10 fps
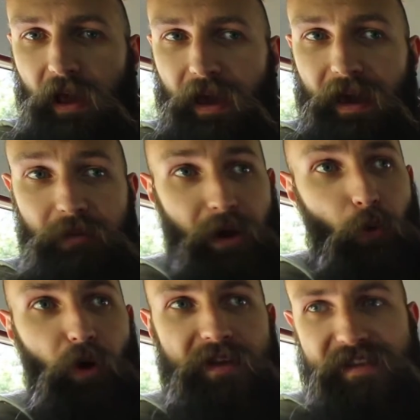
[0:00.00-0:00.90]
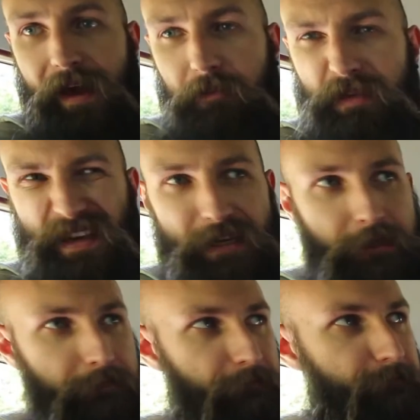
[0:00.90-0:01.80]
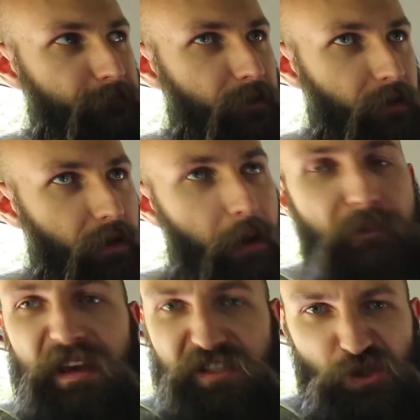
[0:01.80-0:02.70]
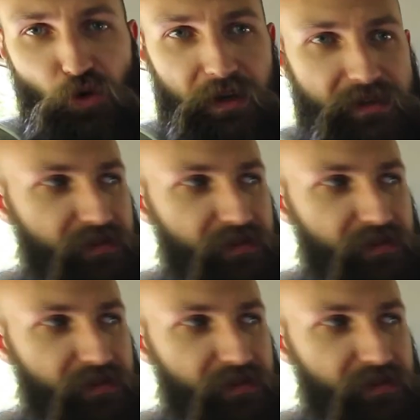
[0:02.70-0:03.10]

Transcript: And by works, I mean it makes noise.